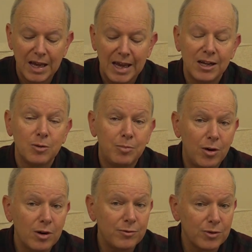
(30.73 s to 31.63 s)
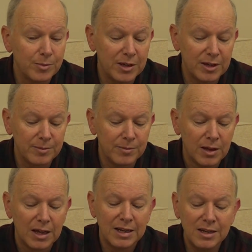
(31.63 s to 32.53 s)
and apart from Him,
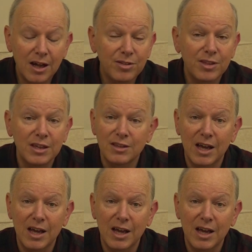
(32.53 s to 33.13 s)
nothing